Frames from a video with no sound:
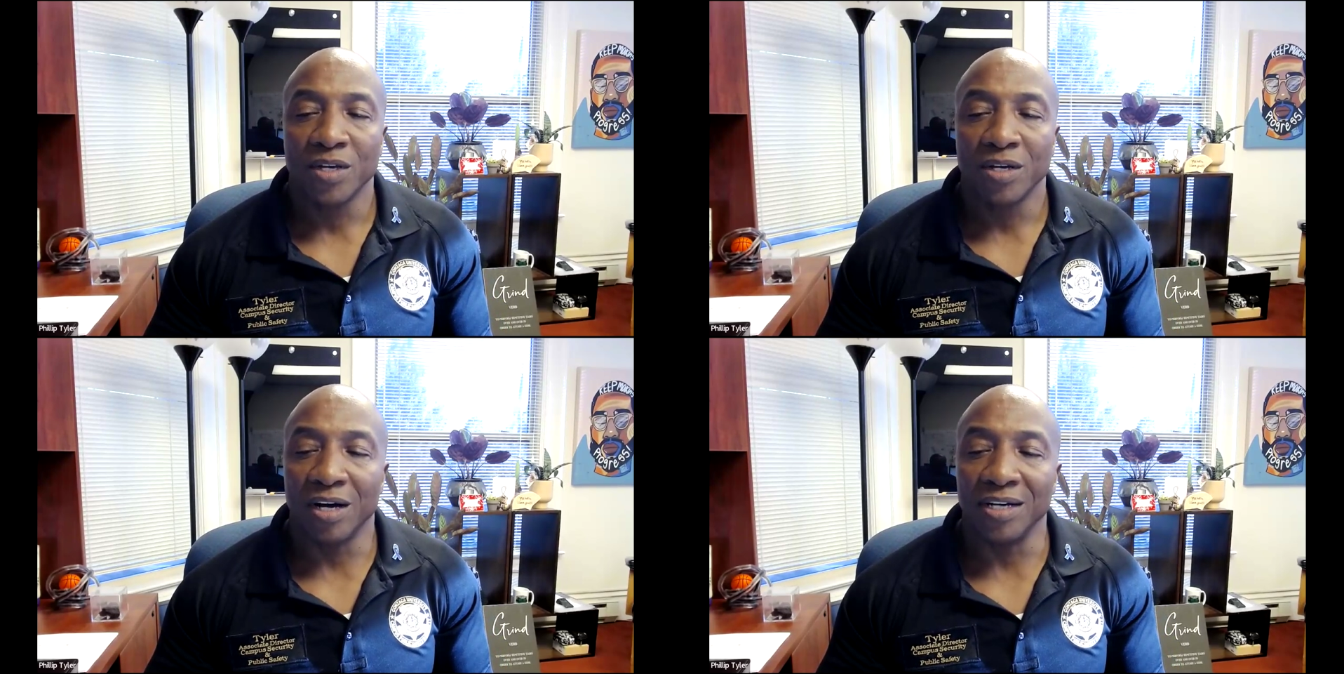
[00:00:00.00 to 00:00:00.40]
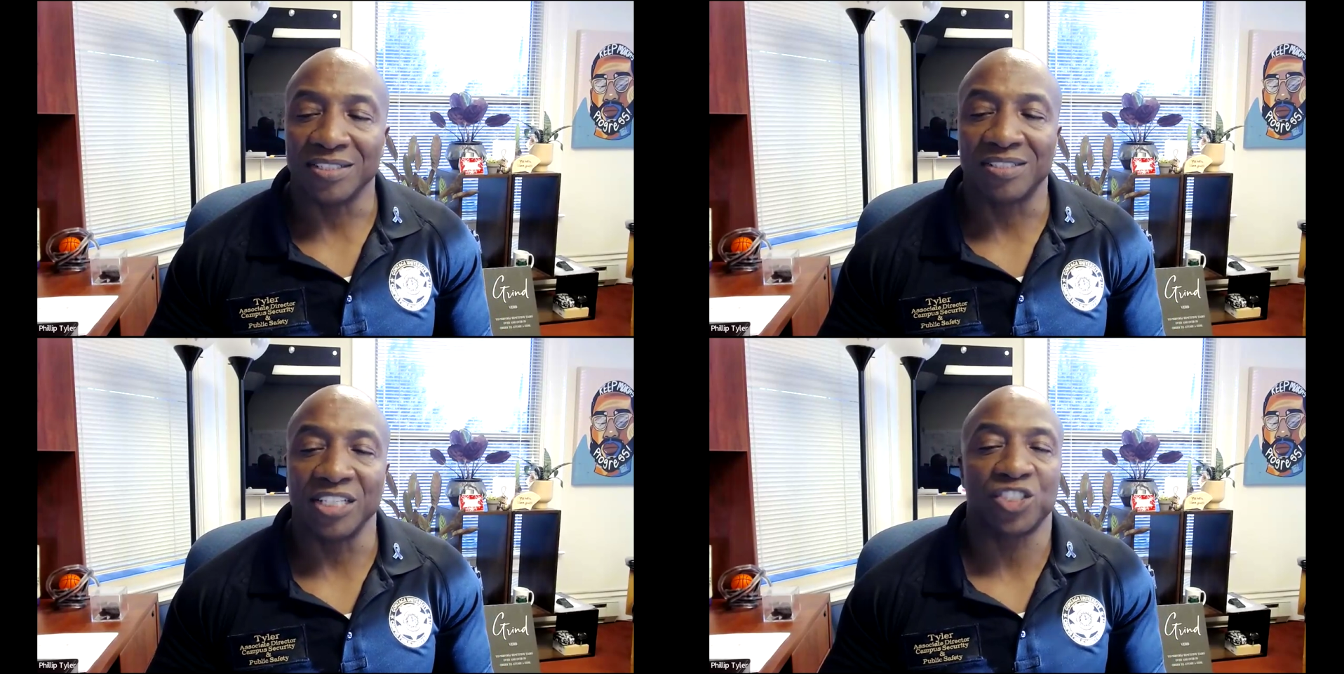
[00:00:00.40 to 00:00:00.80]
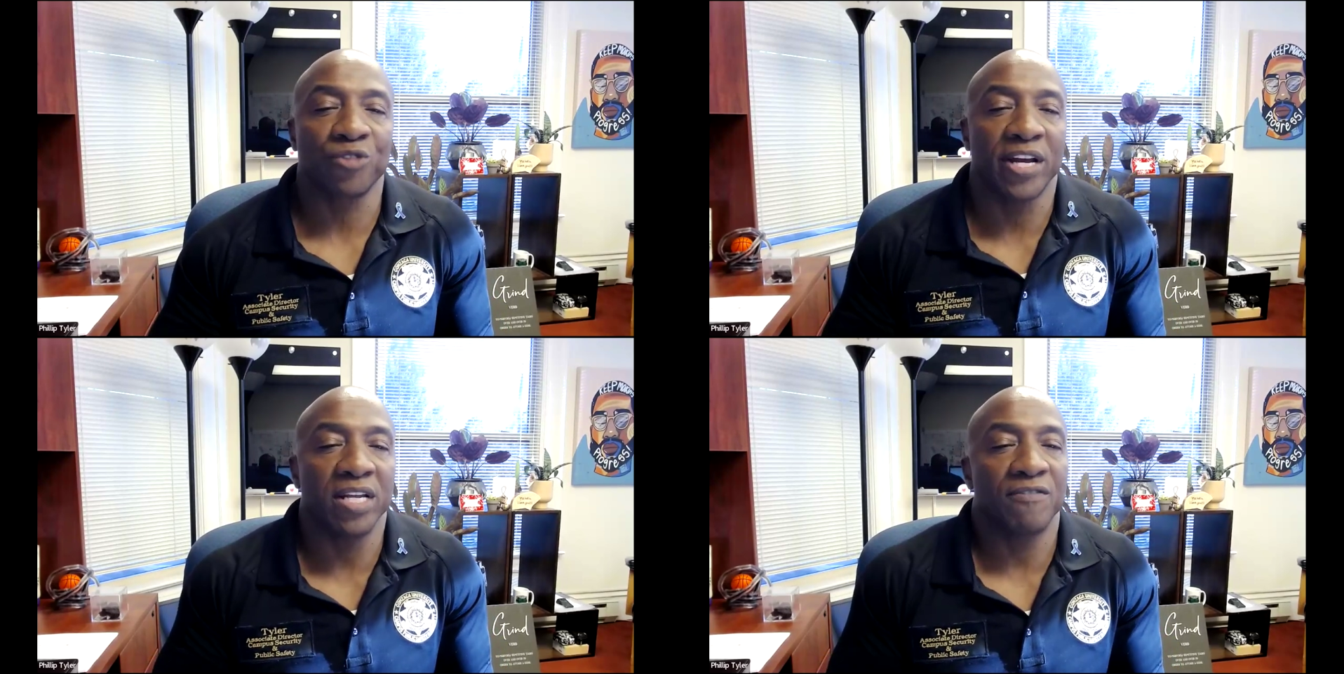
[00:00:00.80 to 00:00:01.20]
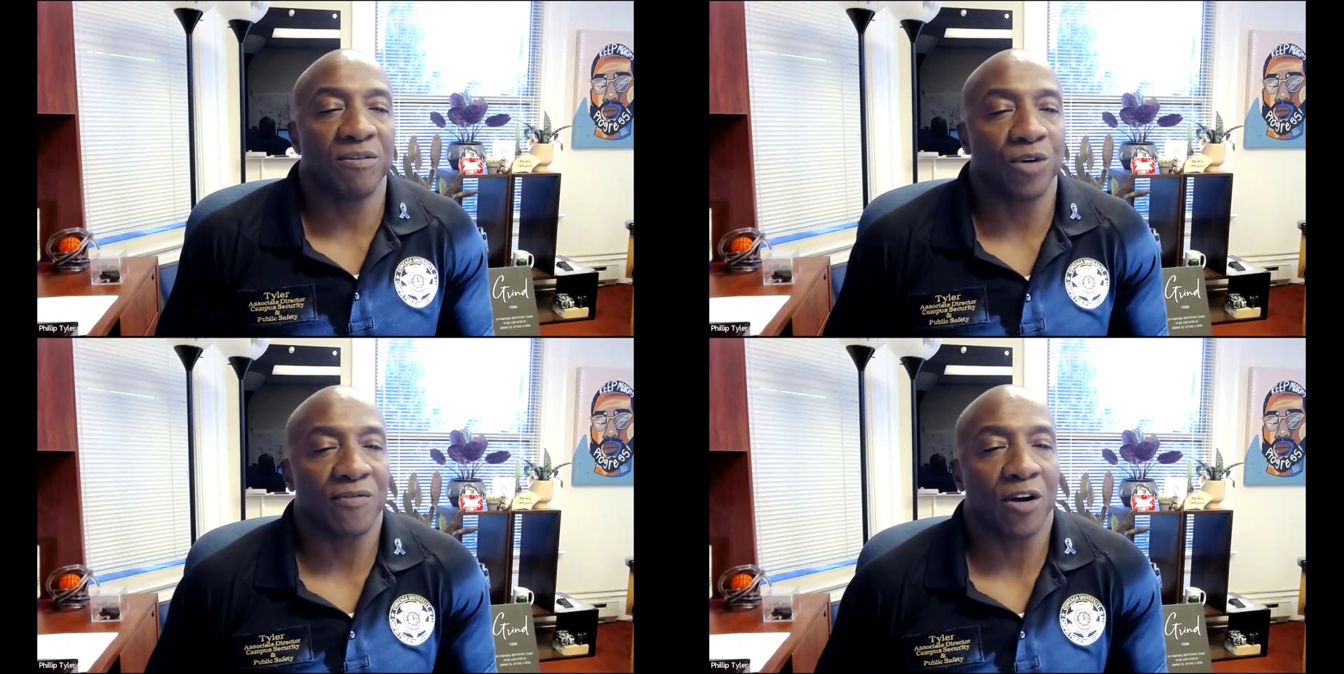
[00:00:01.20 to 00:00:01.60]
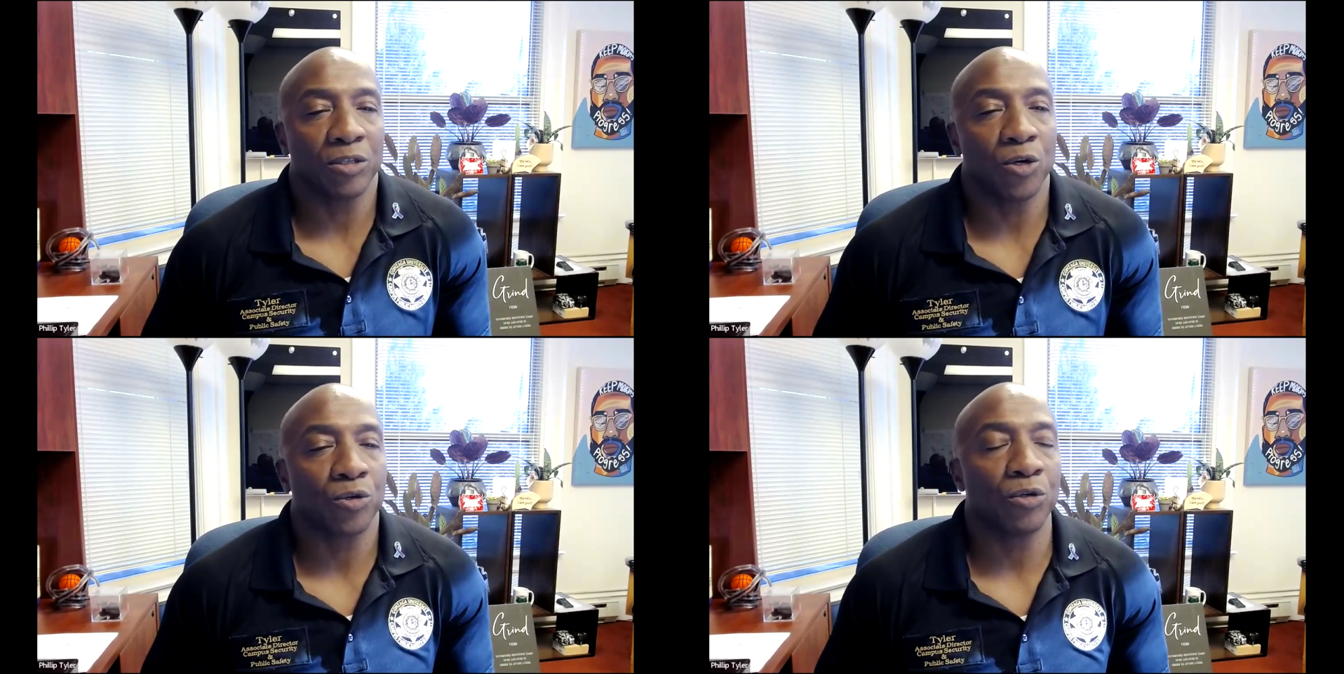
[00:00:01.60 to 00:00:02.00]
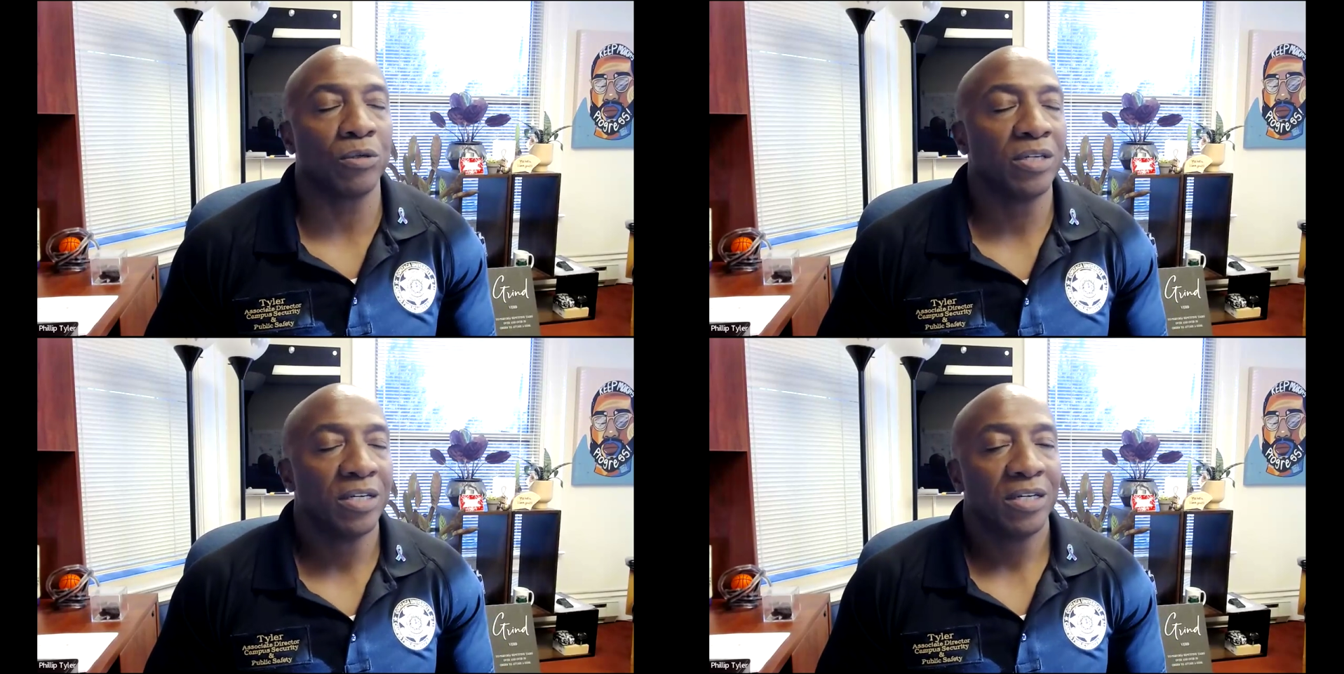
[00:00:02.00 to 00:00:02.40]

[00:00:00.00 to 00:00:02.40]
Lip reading: assist training from one of our local